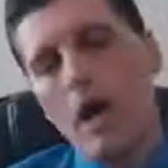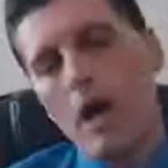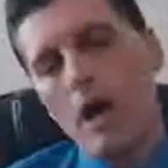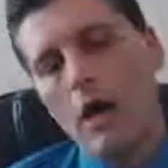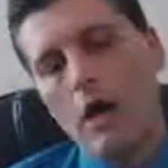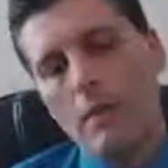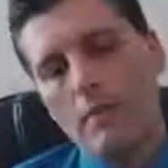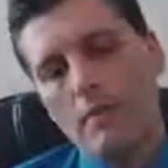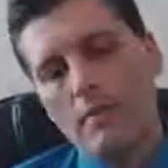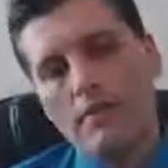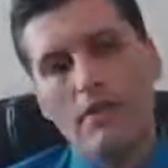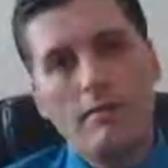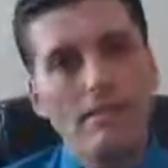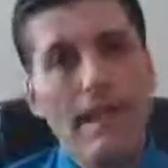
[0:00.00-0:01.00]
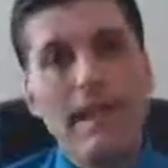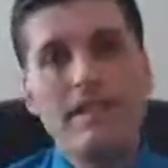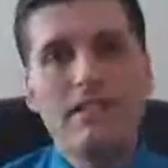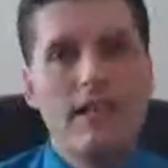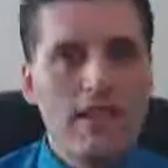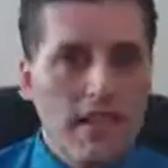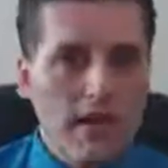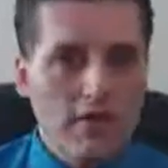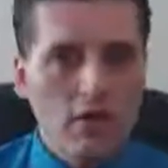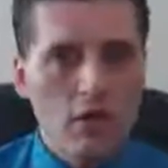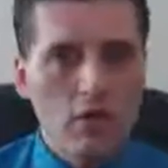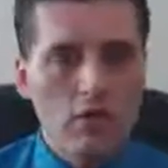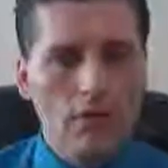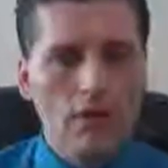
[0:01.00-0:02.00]
debasing
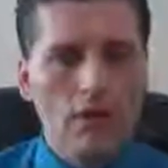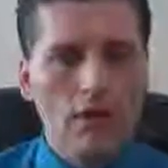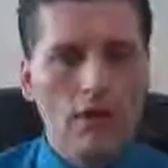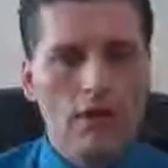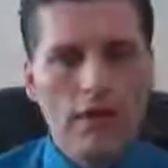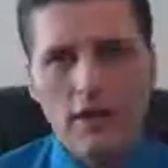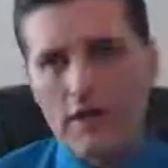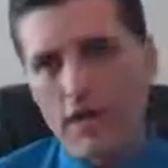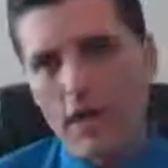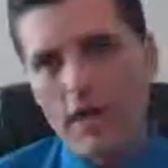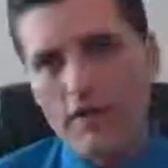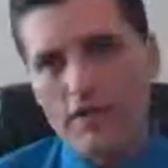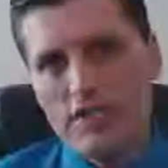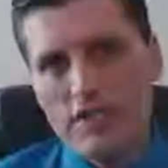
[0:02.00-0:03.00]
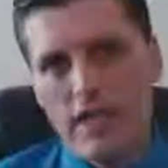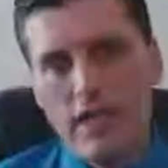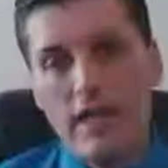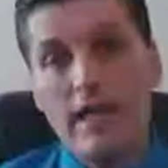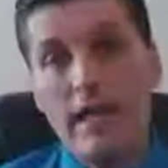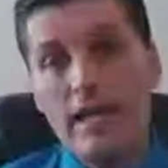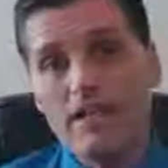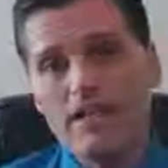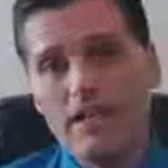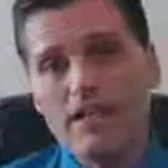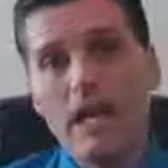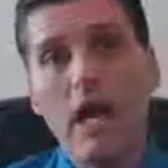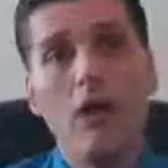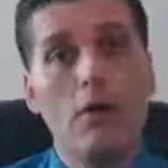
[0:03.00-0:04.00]
their currency against
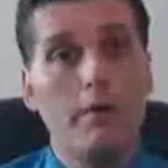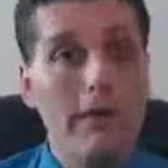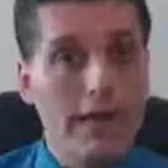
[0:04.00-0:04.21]
the dollar,